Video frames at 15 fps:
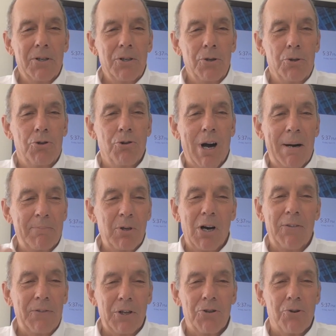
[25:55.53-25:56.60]
You dropped
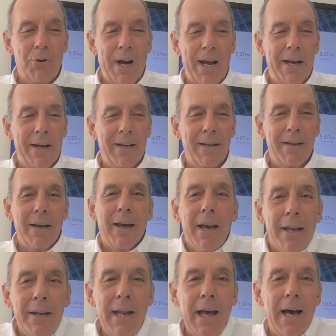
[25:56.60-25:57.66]
off the track,
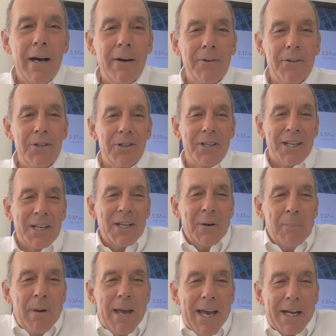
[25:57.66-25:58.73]
and now you're going to
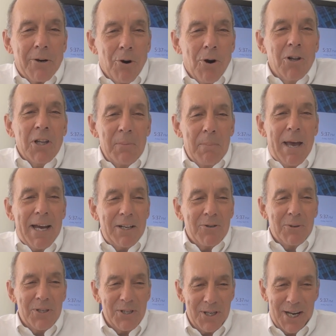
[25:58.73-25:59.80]
come back, crawling back to
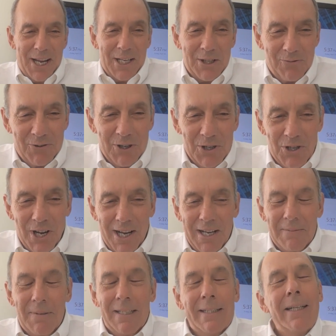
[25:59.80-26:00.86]
us and ask for a
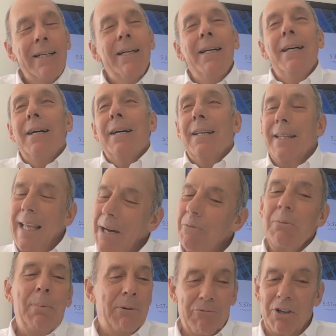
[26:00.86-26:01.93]
job. That
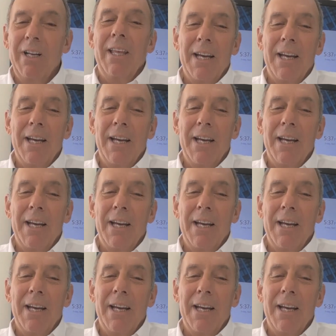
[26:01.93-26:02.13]
would be really